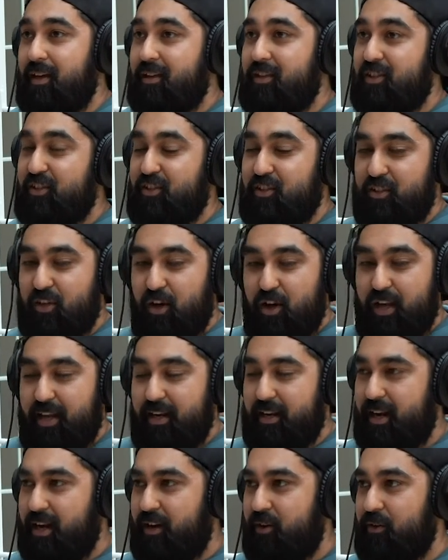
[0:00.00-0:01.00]
You're
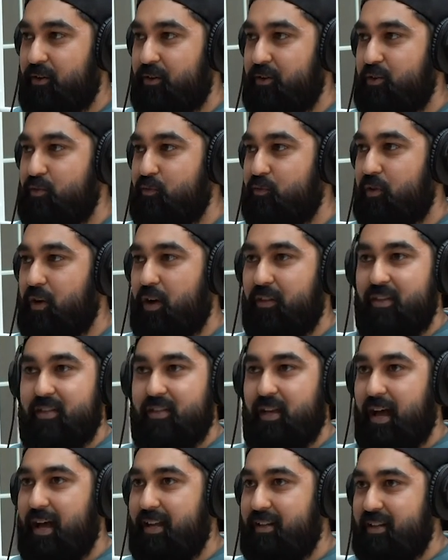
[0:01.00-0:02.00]
starting out. You've got
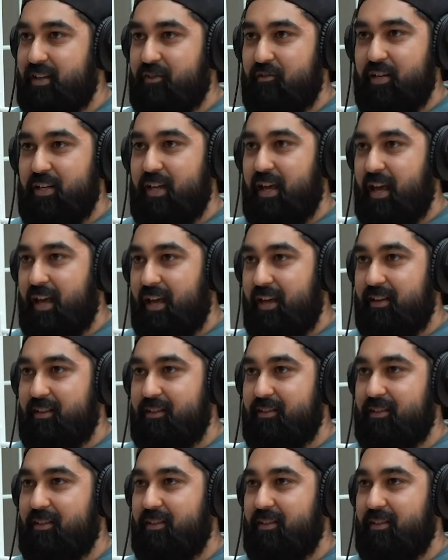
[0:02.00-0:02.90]
this idea in your head.